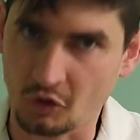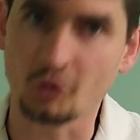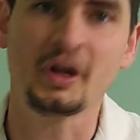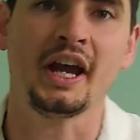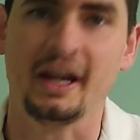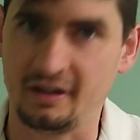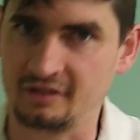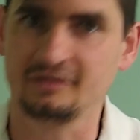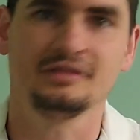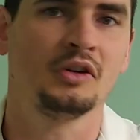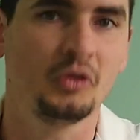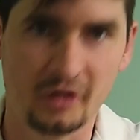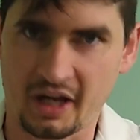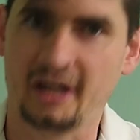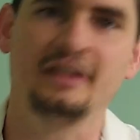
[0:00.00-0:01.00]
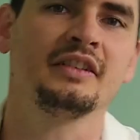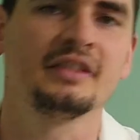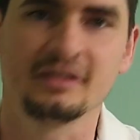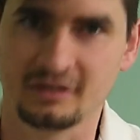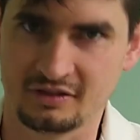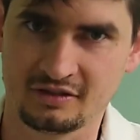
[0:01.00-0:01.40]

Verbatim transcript: Okay, okay.